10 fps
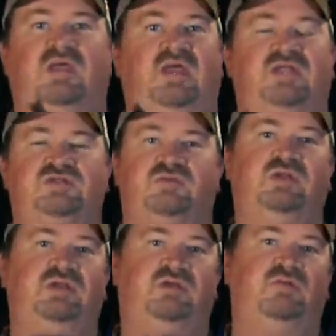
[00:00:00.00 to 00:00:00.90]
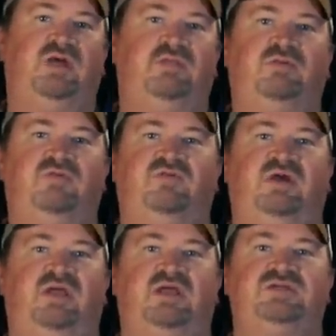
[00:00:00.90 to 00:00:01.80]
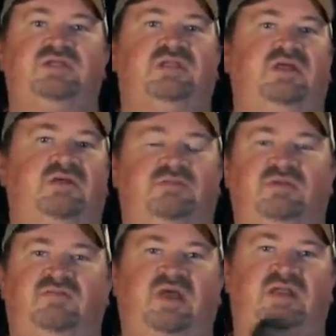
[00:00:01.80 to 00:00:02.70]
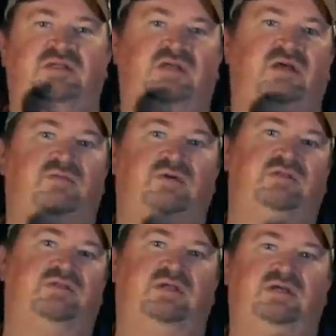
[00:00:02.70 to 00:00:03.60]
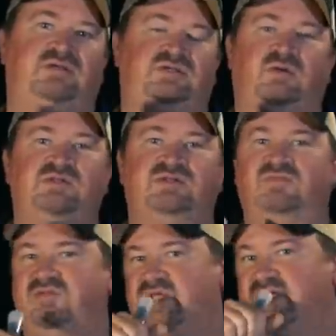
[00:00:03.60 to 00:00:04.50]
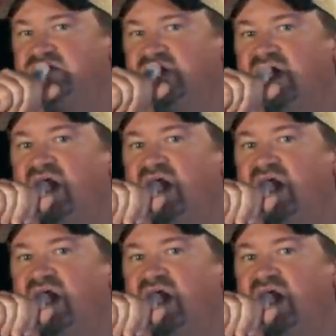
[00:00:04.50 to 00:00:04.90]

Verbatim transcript: and it's a really good way to put variation in there. You've got a duck with uh, showing some finesse,